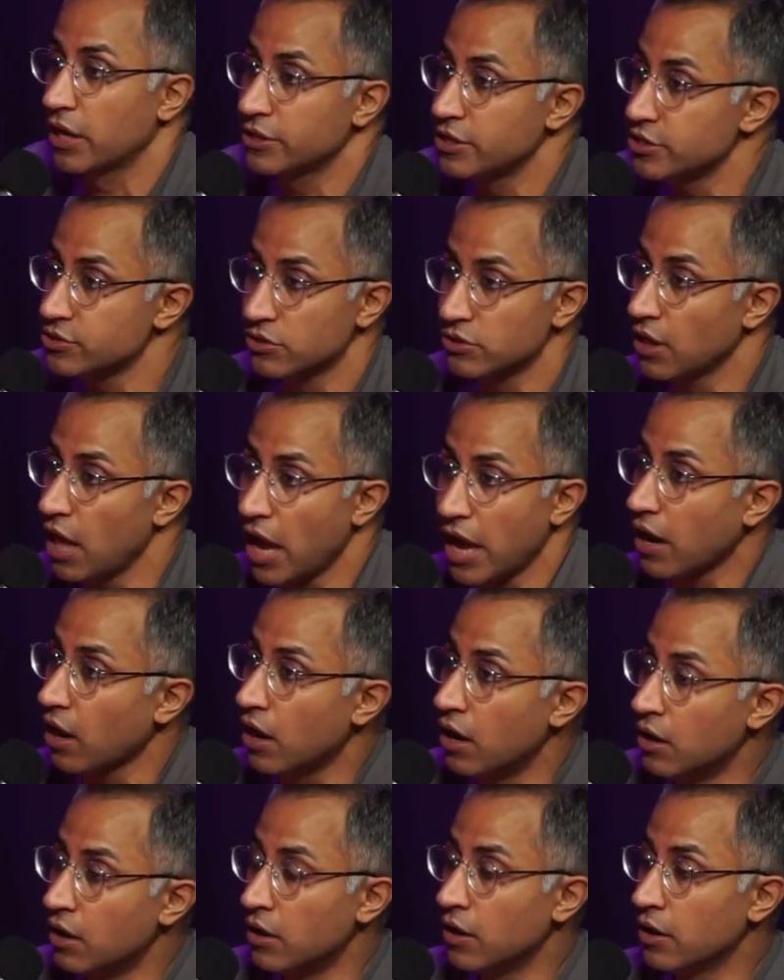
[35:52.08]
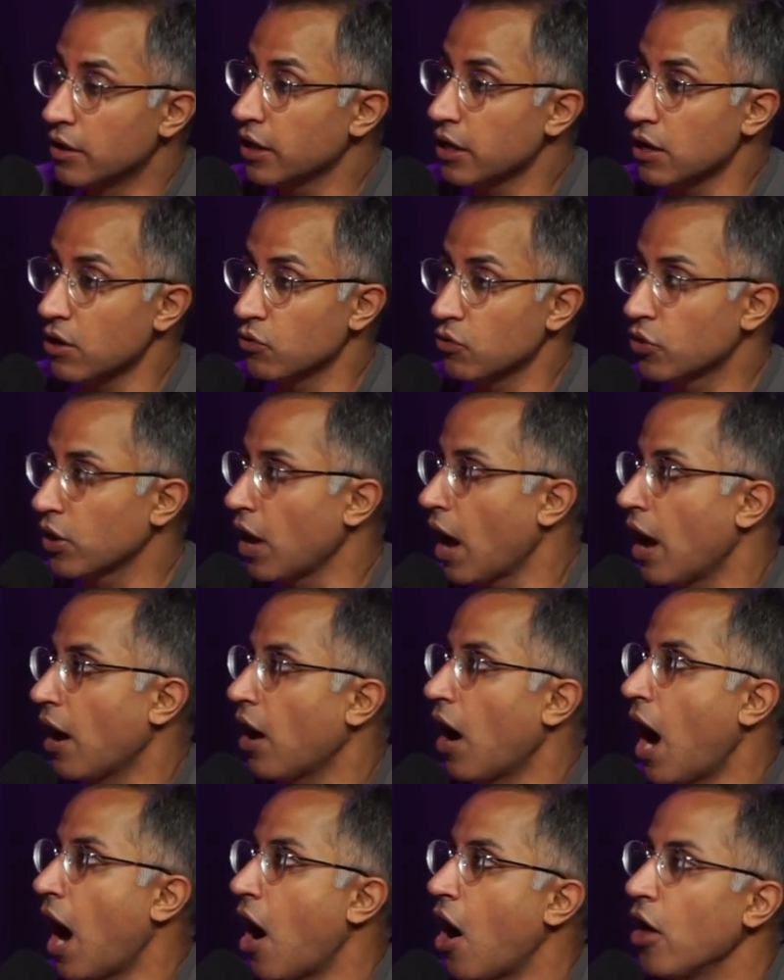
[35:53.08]
these are like, you know. The, uh,
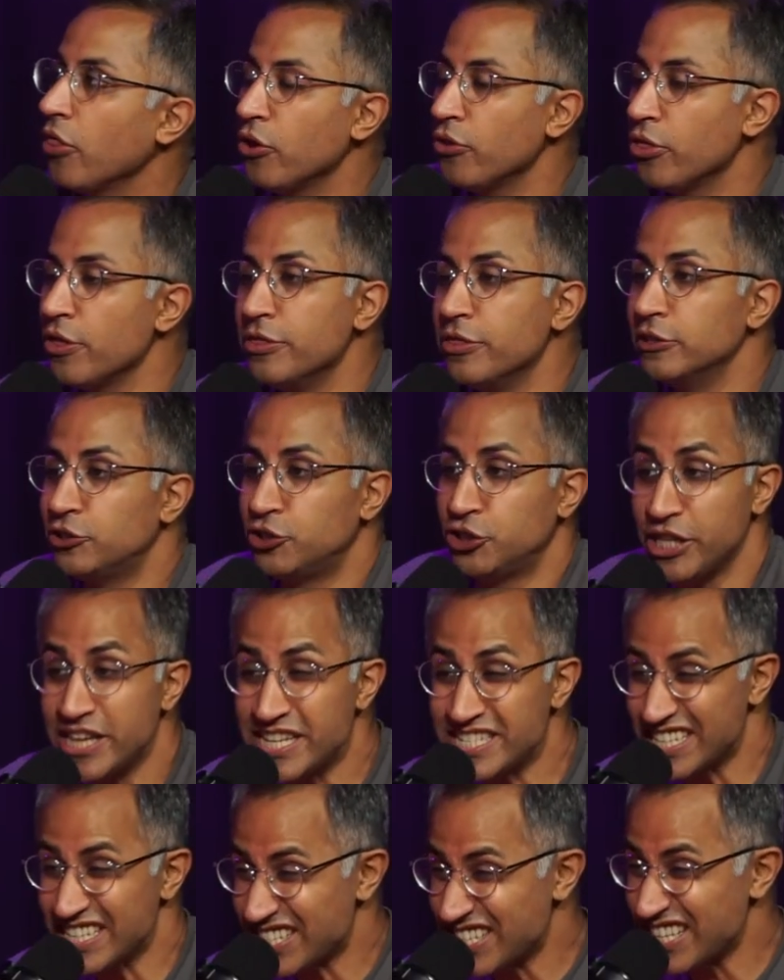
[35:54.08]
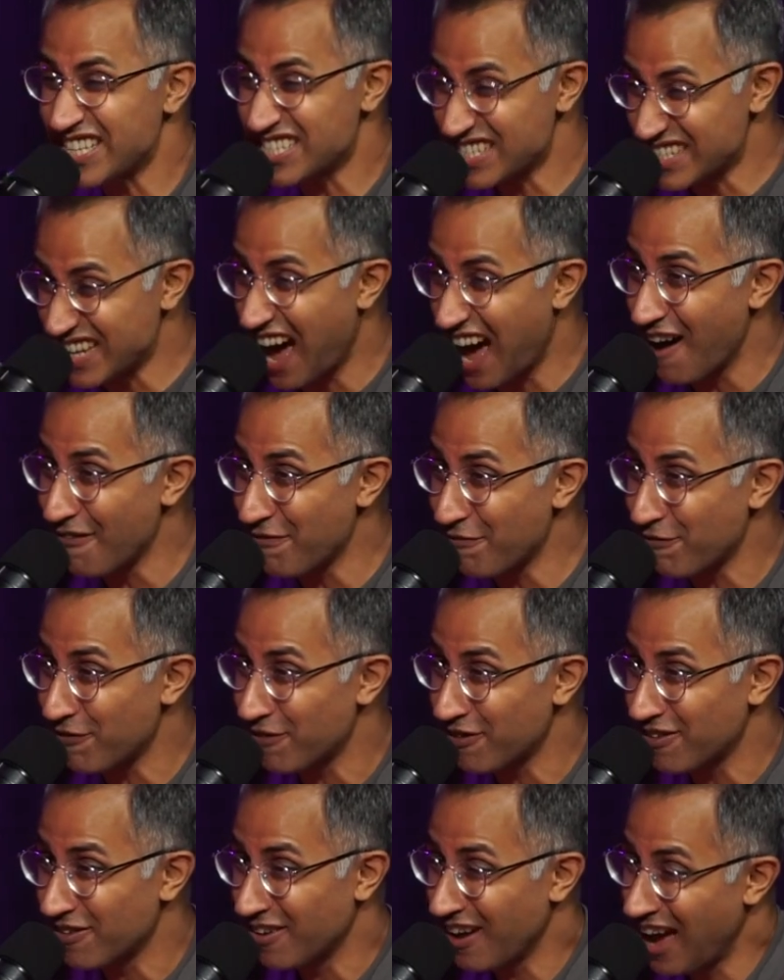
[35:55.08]
other than the Jesusy stuff,
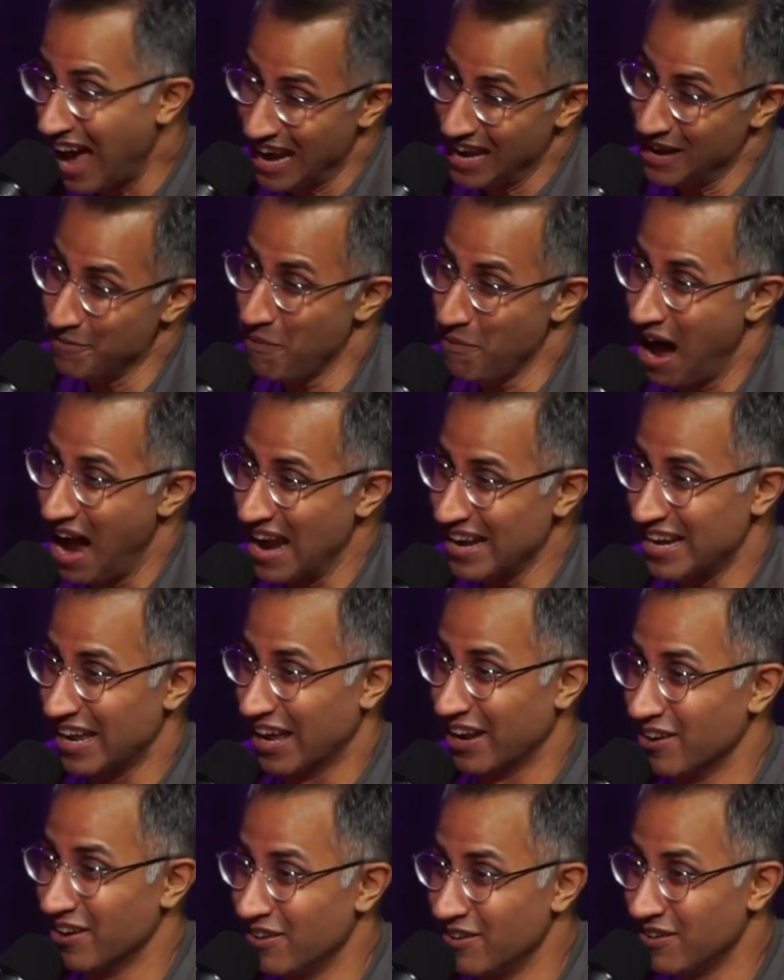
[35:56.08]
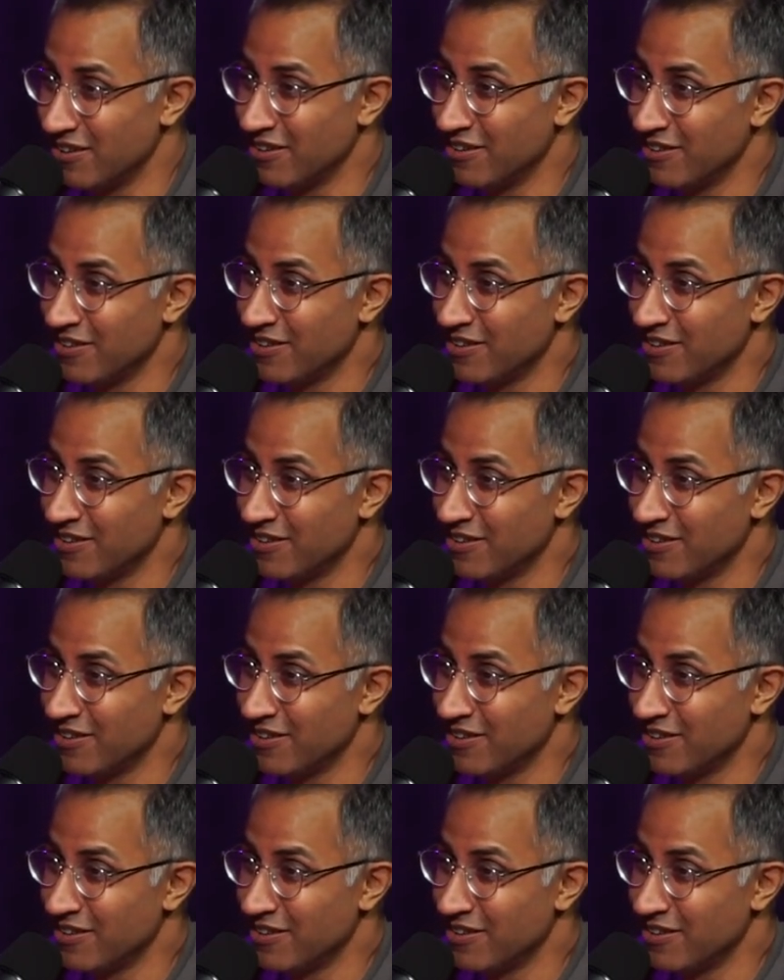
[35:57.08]
mm. I didn't mind it.